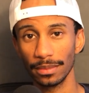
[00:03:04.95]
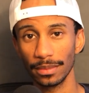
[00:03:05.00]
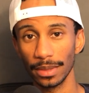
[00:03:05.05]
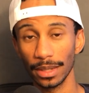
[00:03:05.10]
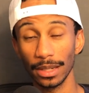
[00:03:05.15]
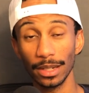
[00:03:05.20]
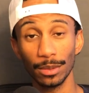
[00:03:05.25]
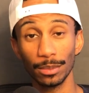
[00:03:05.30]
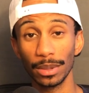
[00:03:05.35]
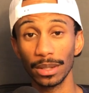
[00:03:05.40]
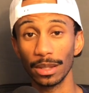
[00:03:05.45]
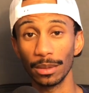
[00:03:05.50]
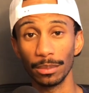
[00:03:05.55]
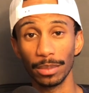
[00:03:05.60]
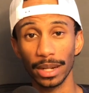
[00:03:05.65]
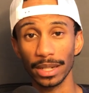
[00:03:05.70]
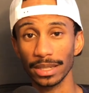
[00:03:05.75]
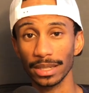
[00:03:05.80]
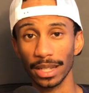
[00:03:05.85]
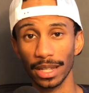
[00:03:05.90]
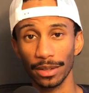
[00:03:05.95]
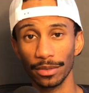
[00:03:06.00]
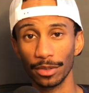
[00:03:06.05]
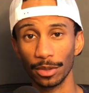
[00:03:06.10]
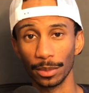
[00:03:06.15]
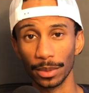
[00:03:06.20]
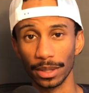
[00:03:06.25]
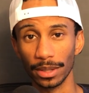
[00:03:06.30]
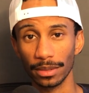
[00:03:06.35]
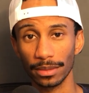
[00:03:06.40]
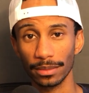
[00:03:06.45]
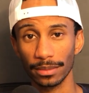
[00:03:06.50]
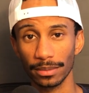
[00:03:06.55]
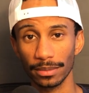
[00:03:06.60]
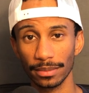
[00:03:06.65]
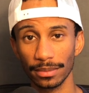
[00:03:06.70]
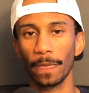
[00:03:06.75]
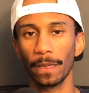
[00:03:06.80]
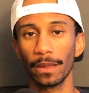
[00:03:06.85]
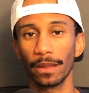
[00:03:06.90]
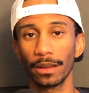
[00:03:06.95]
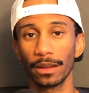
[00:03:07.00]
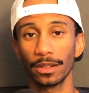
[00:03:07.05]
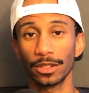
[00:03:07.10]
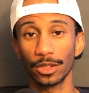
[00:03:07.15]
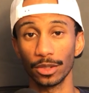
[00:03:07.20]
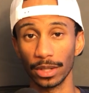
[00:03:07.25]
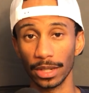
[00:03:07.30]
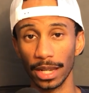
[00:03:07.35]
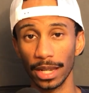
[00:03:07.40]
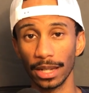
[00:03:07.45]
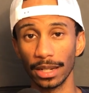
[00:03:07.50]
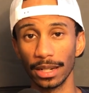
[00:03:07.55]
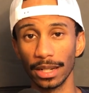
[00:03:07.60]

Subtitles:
It had been the best thing for me. So again,